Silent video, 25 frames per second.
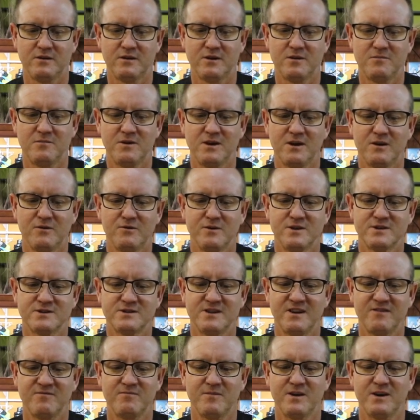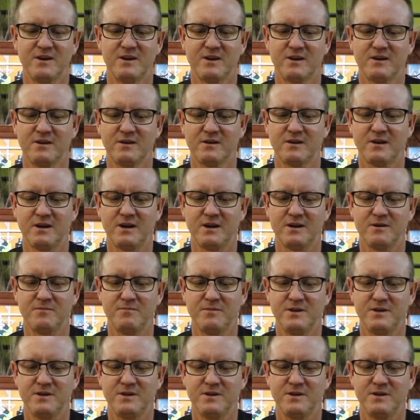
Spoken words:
know me, I always love my little clear